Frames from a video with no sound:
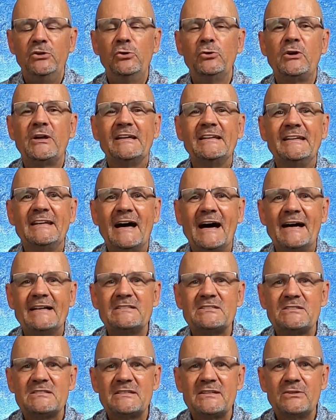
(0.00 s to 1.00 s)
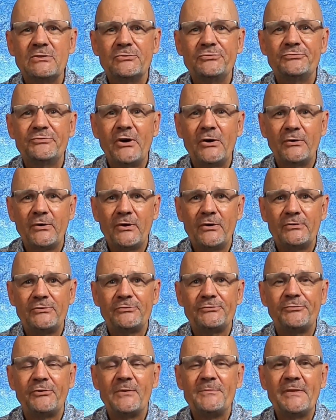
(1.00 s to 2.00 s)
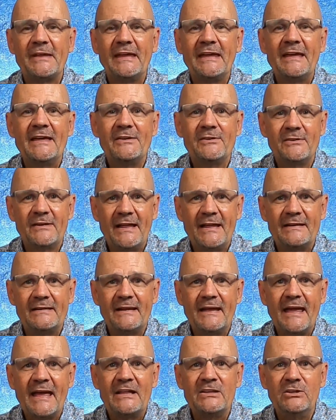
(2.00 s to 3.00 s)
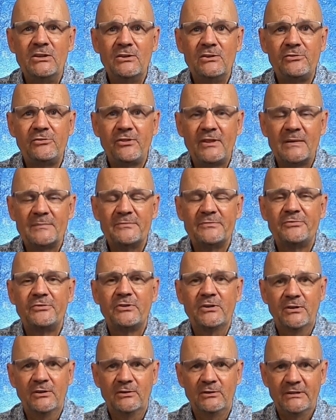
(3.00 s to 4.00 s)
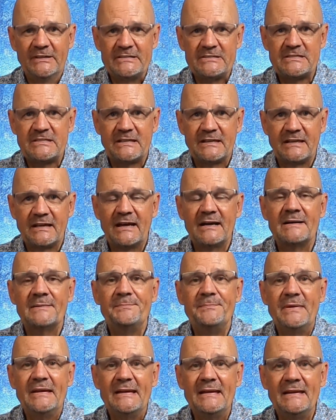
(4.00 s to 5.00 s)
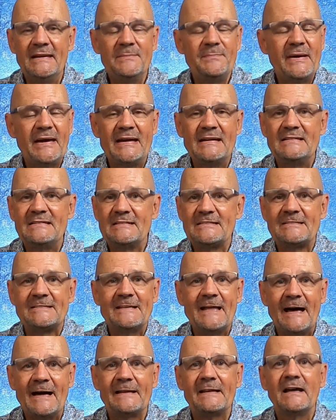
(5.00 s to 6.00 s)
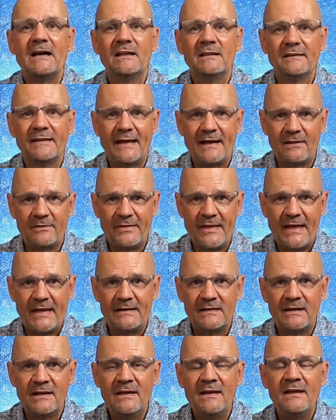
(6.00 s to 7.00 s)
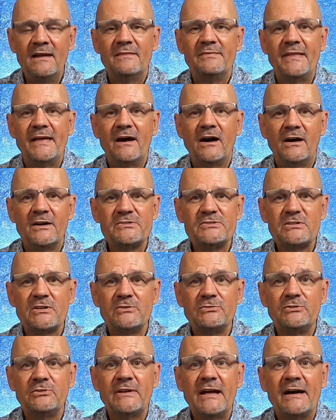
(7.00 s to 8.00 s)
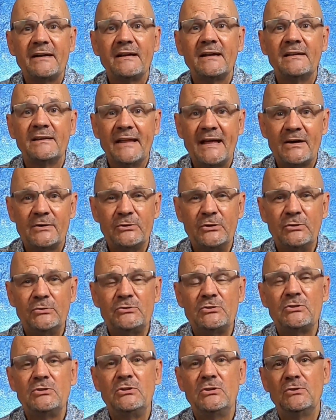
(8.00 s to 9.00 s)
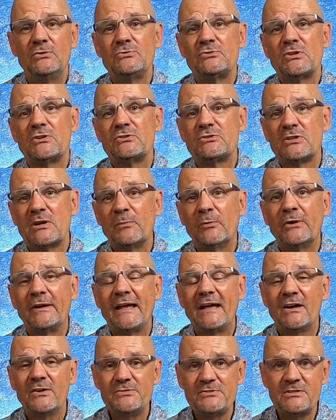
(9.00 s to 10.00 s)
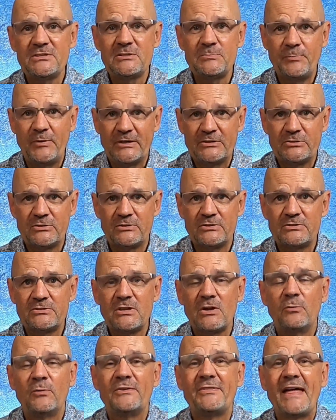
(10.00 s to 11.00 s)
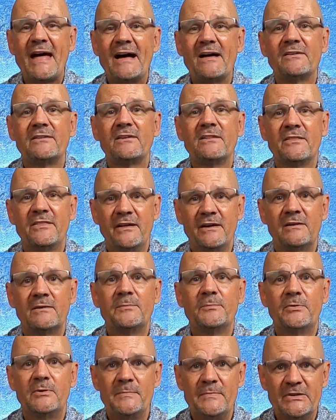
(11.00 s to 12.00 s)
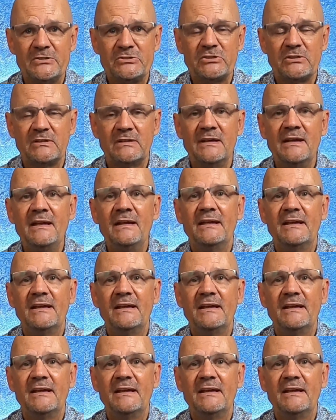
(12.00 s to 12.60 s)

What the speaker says: You cannot steal photos from the internet and use them for your listing. eBay does not allow that. They also do not allow you to use someone else's pictures without their permission.